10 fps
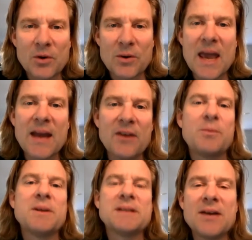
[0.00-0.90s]
creative
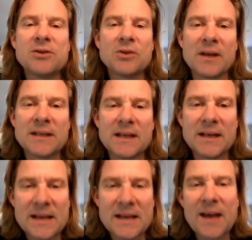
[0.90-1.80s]
potential as an
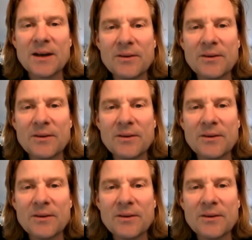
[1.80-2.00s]
executive.